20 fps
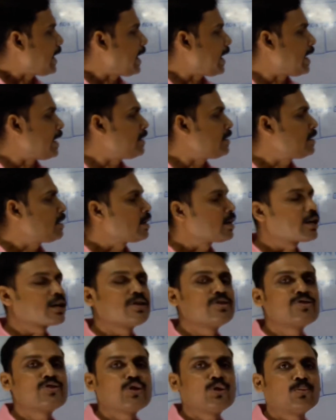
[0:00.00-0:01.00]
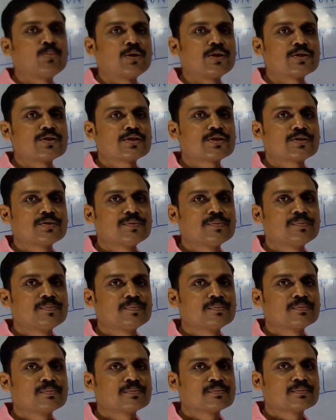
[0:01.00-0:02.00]
and consumers,
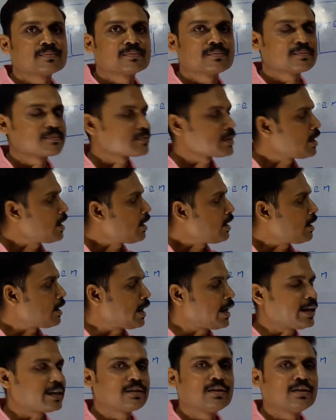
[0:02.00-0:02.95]
like